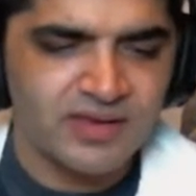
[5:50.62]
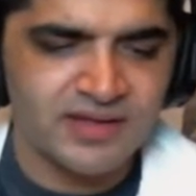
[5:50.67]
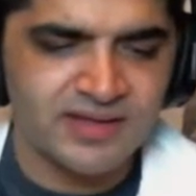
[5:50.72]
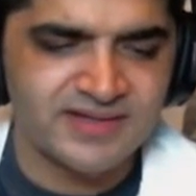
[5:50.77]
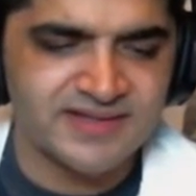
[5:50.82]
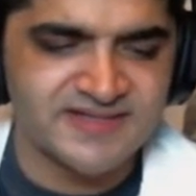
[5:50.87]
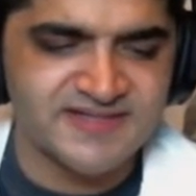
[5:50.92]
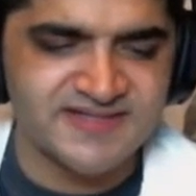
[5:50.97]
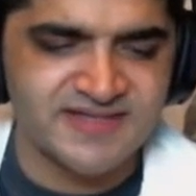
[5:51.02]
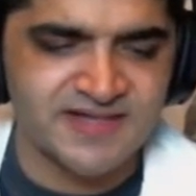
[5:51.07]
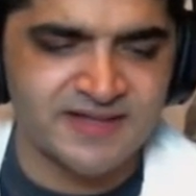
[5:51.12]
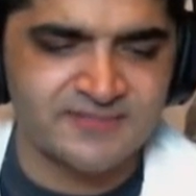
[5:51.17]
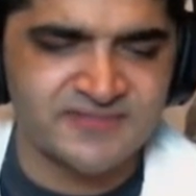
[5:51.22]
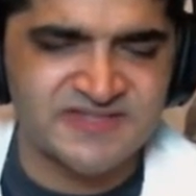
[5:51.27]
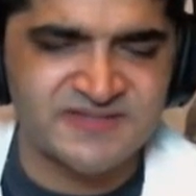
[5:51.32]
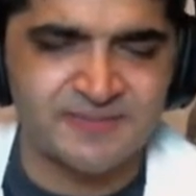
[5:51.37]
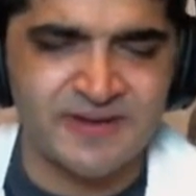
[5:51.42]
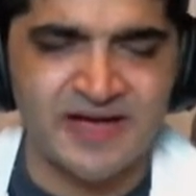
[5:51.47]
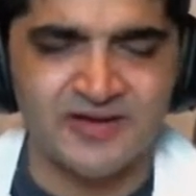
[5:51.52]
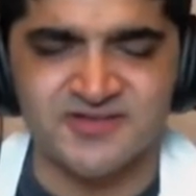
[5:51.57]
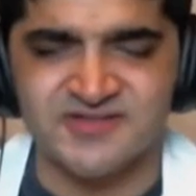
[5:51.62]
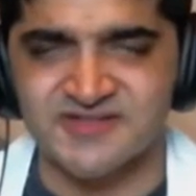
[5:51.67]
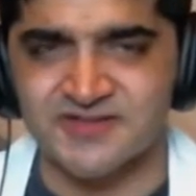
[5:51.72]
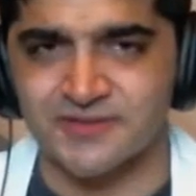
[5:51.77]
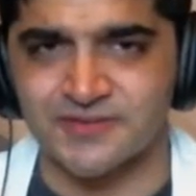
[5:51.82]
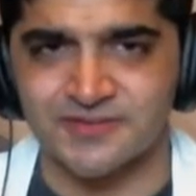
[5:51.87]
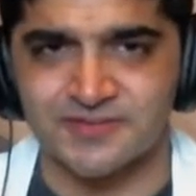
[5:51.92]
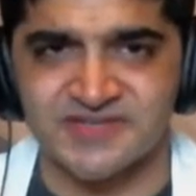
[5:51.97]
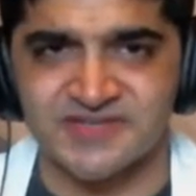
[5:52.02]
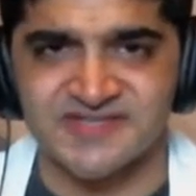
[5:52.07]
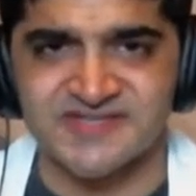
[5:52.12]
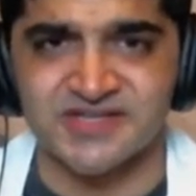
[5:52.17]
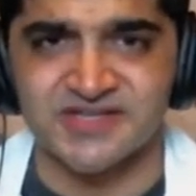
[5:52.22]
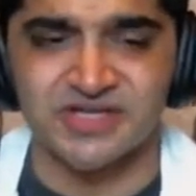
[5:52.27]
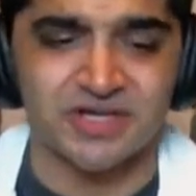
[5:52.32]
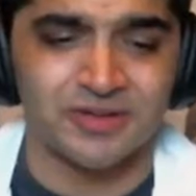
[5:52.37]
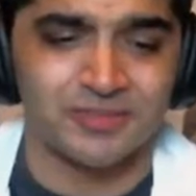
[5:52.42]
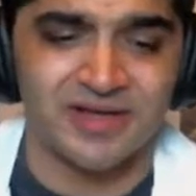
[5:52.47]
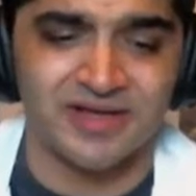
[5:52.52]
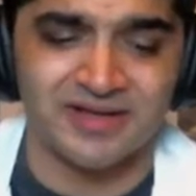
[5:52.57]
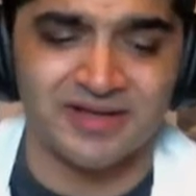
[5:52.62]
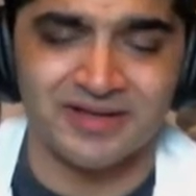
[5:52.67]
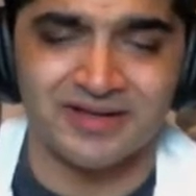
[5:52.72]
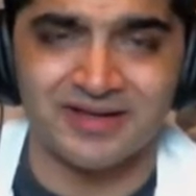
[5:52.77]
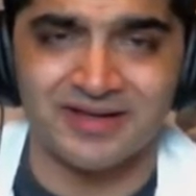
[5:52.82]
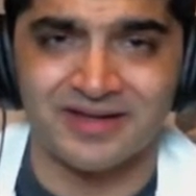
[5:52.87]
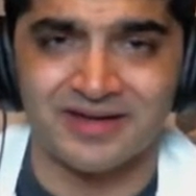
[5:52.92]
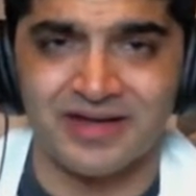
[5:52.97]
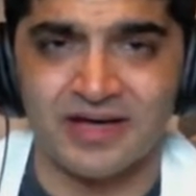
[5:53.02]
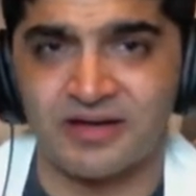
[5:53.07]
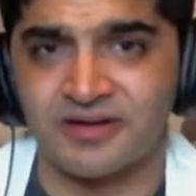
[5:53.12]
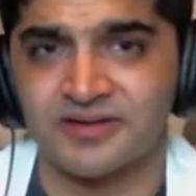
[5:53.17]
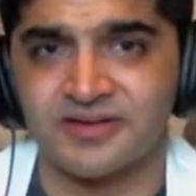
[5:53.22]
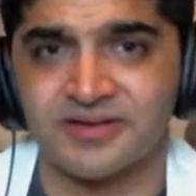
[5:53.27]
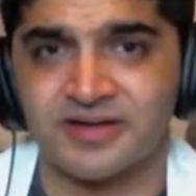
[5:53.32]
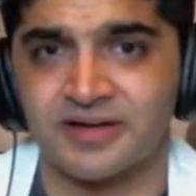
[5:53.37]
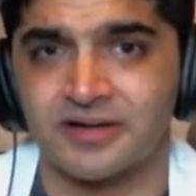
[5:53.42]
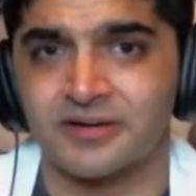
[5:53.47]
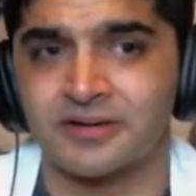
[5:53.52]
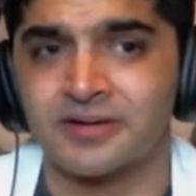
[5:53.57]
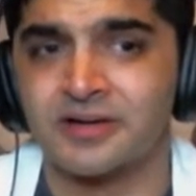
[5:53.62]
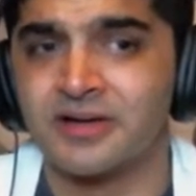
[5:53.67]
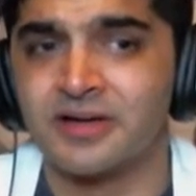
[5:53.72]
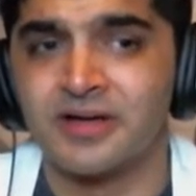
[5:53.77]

is spousal decision making in healthcare.